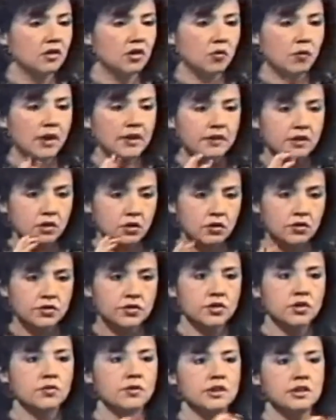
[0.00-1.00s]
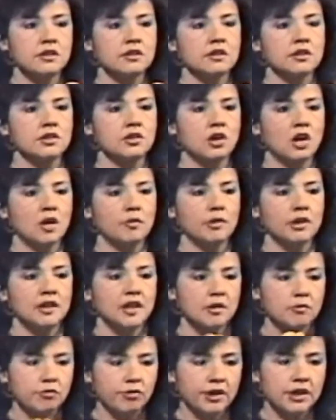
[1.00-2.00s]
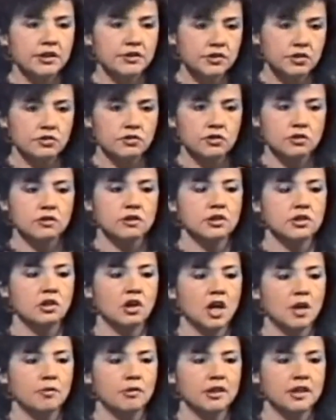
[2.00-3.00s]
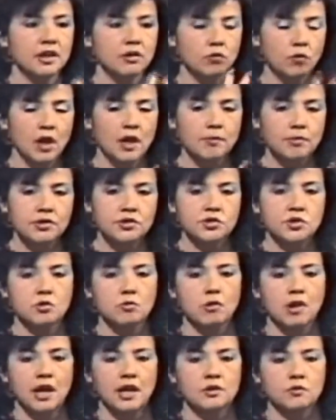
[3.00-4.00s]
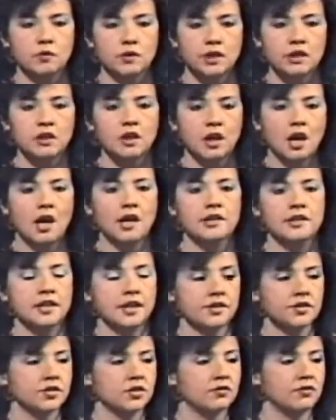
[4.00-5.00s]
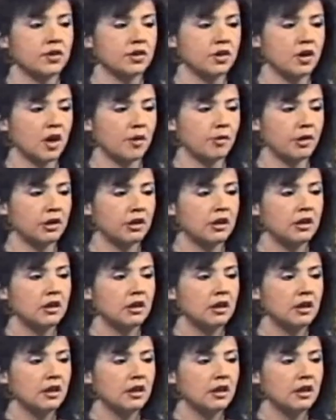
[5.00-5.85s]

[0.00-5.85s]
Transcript: the one that hooks you into the Dharma, that brings you to the Dharma, that ripens your mind within the context of the Dharma,